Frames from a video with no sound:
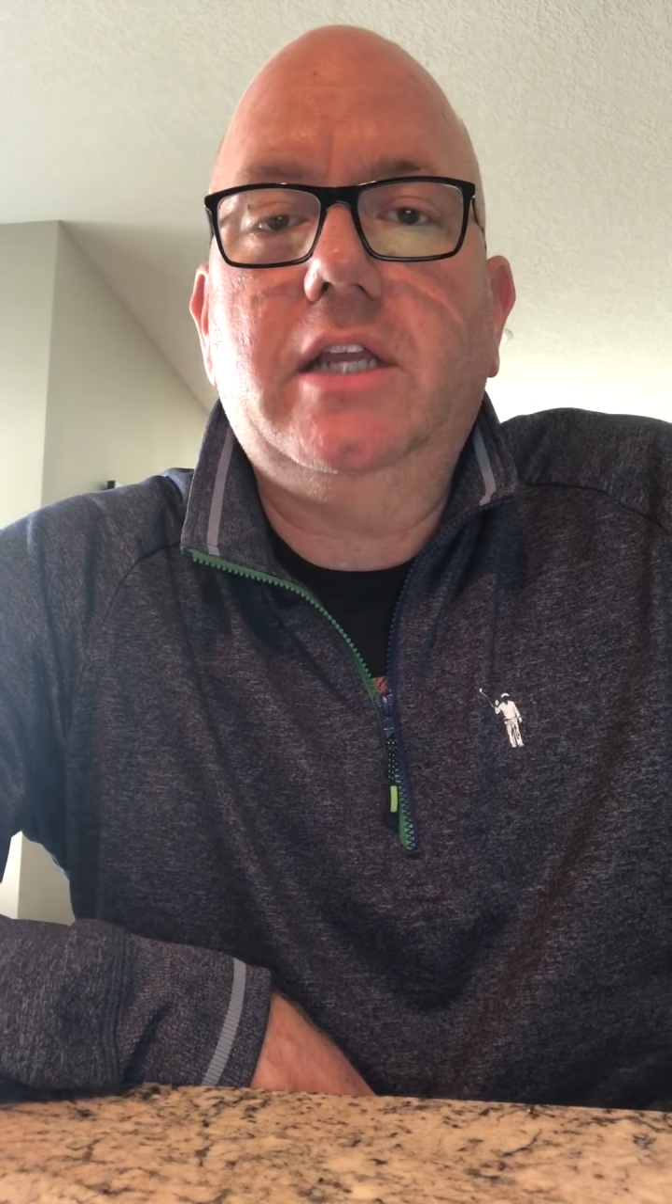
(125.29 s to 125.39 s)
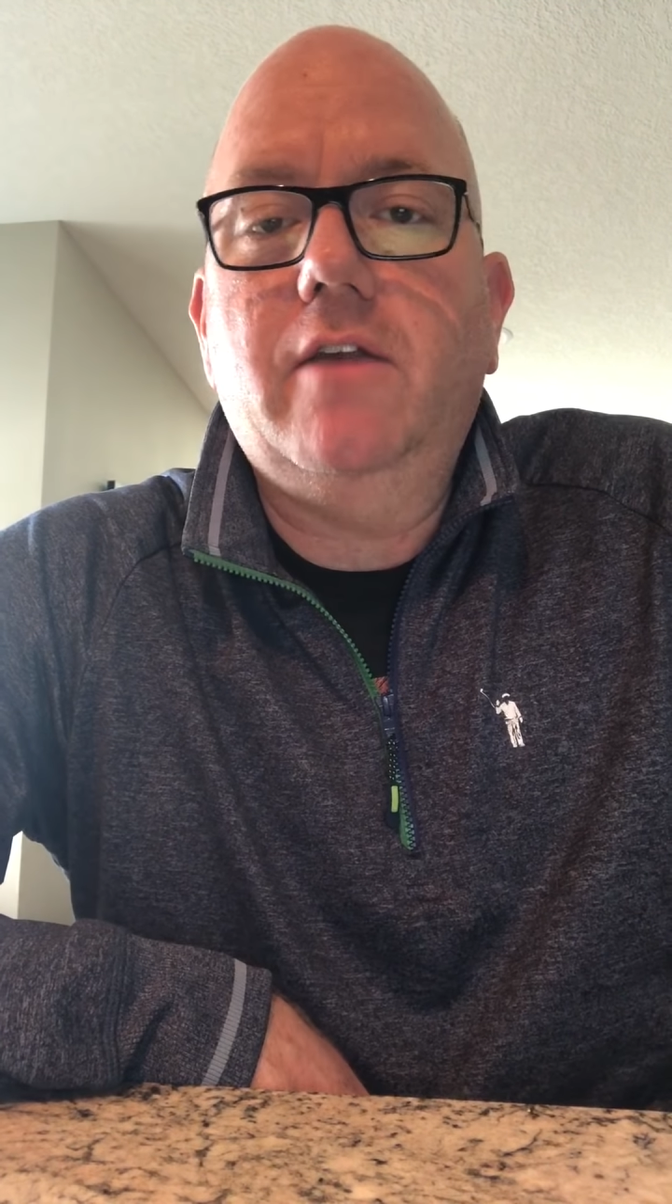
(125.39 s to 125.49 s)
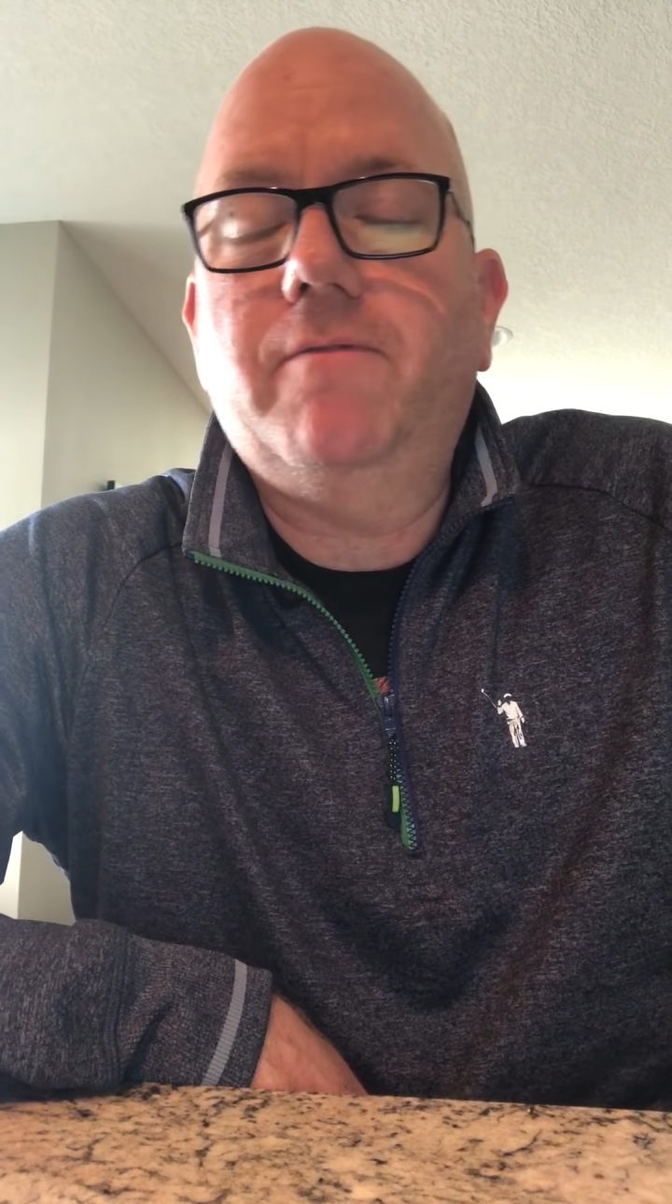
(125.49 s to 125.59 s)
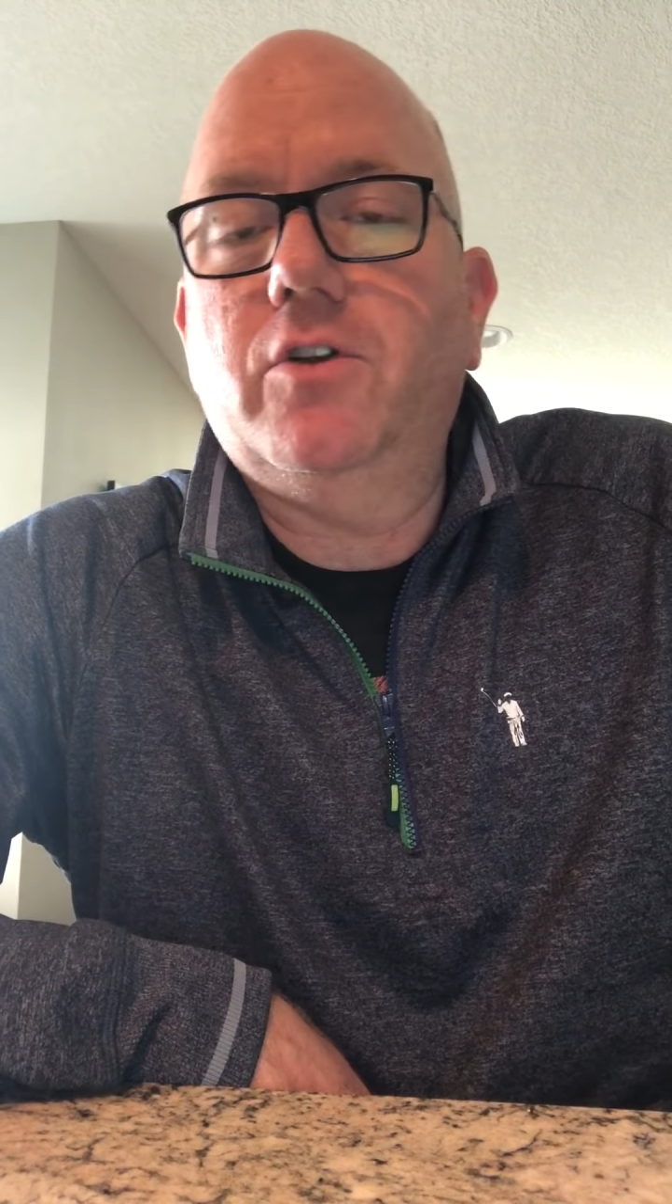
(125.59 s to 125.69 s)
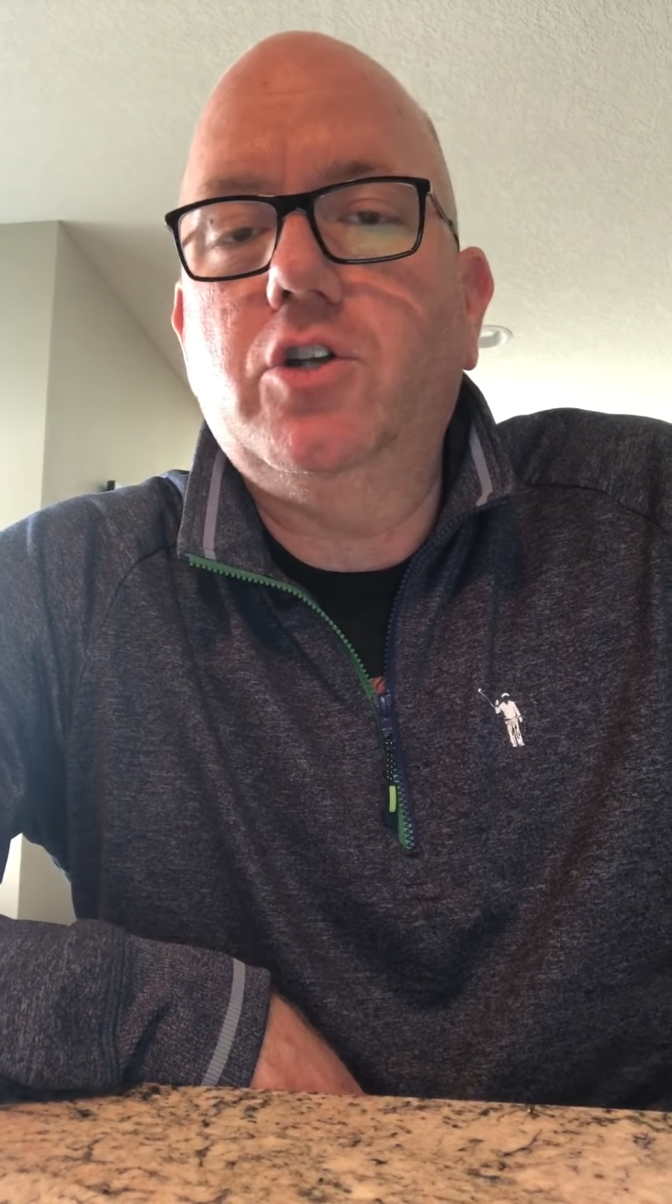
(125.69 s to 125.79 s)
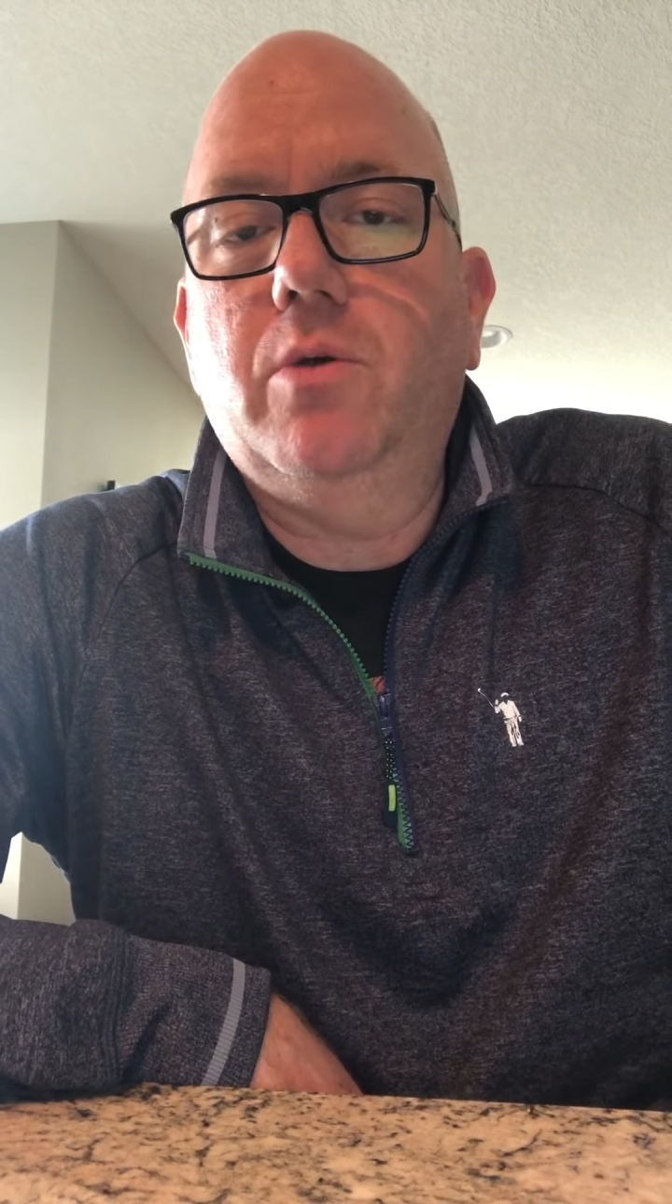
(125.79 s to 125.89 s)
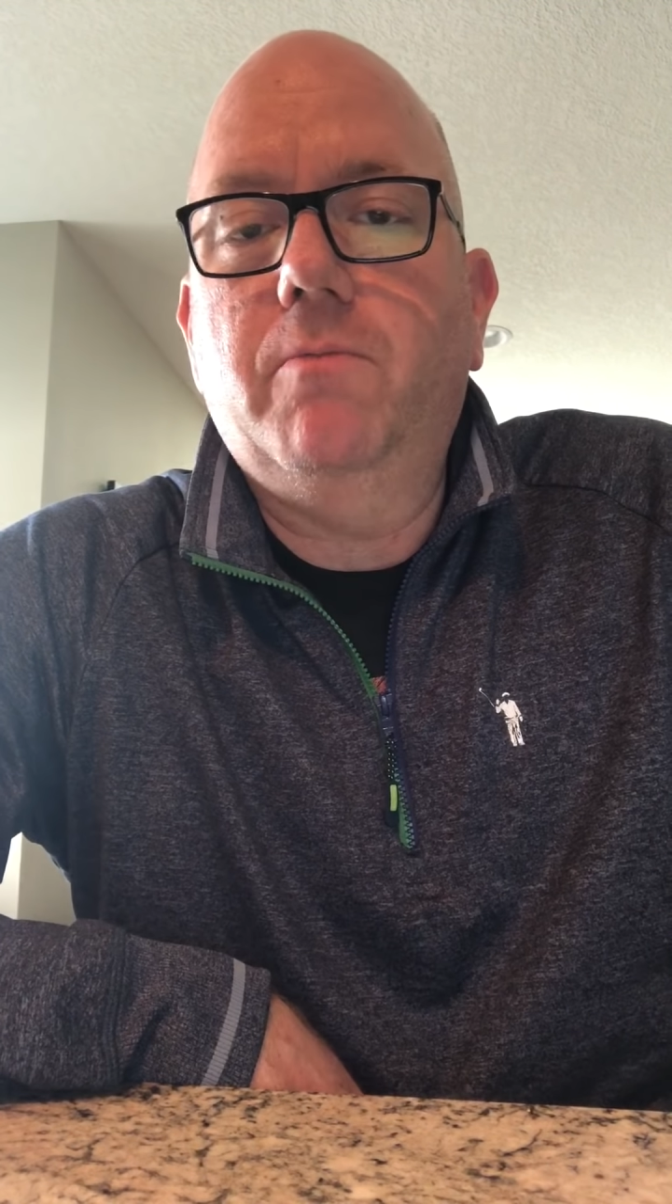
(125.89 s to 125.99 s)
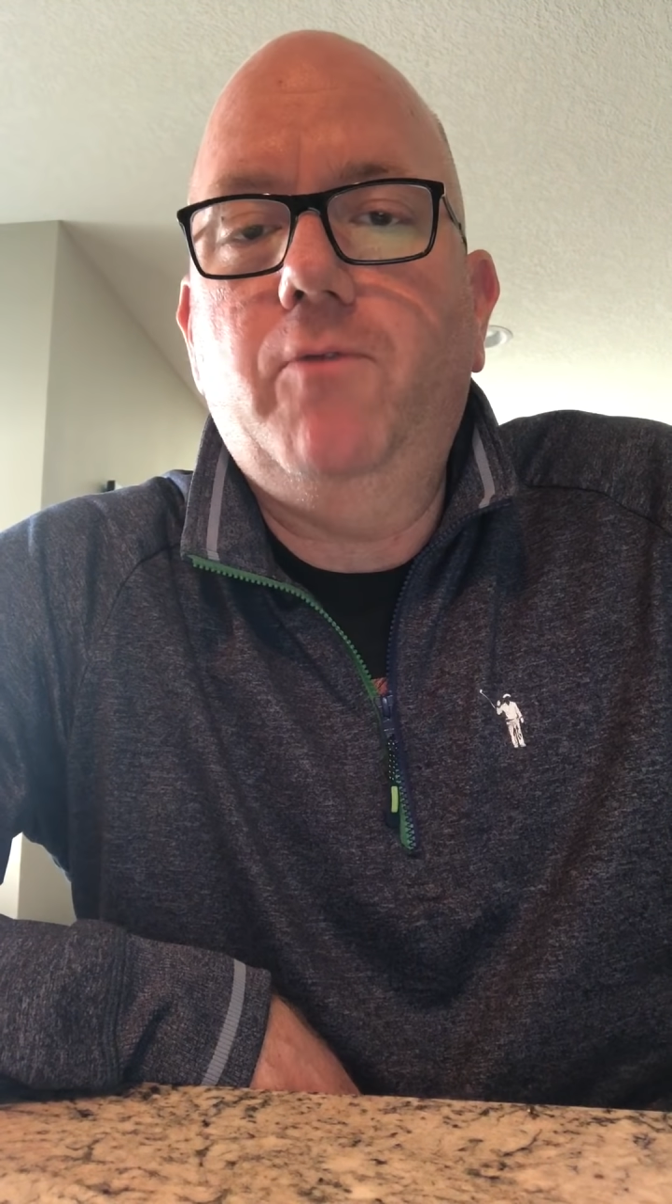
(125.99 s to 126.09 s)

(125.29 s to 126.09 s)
to give for term